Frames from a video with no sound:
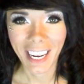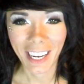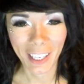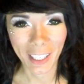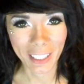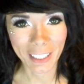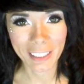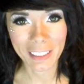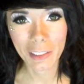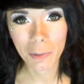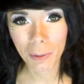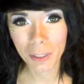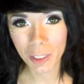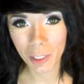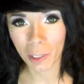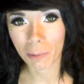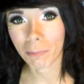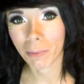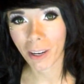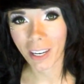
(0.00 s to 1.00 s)
uh,
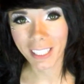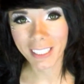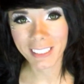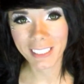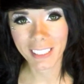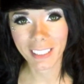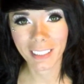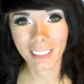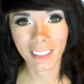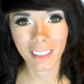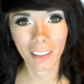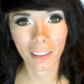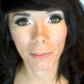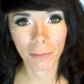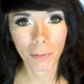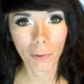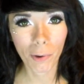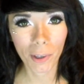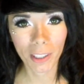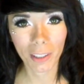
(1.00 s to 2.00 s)
Twitch unboxing
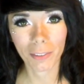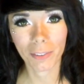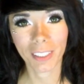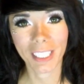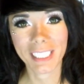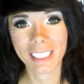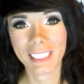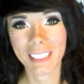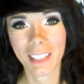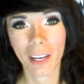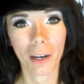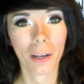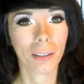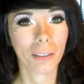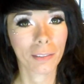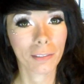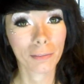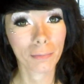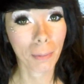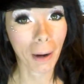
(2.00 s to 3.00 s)
for the risk
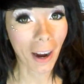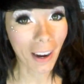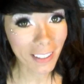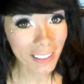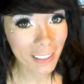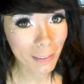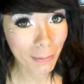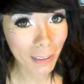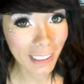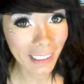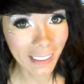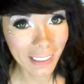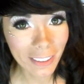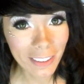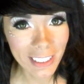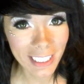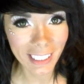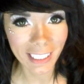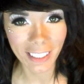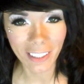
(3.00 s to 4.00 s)
of possibly
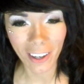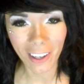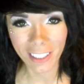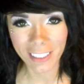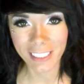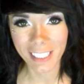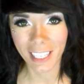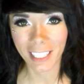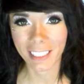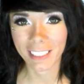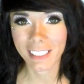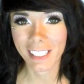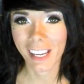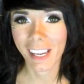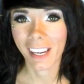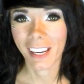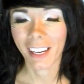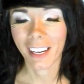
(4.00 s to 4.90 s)
losing the content.